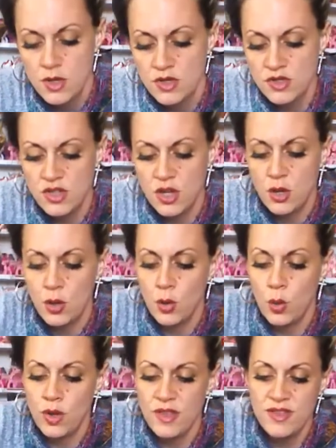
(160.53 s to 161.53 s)

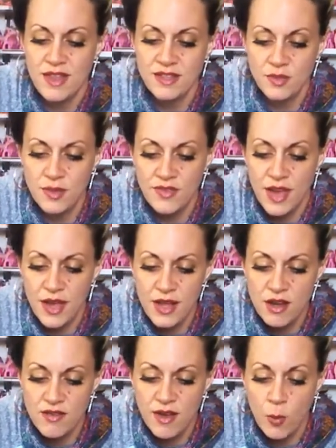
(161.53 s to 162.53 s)
So that's what I've got
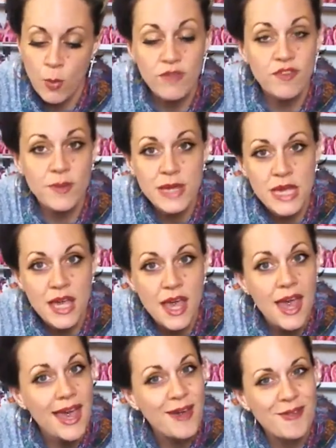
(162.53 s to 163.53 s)
here. I've got one for me
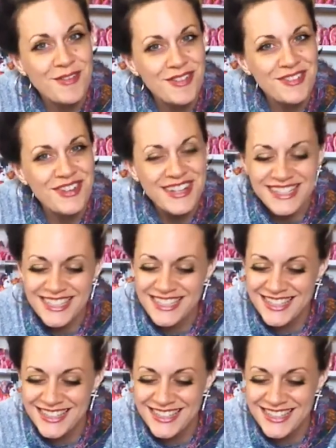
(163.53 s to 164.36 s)
and one for a friend.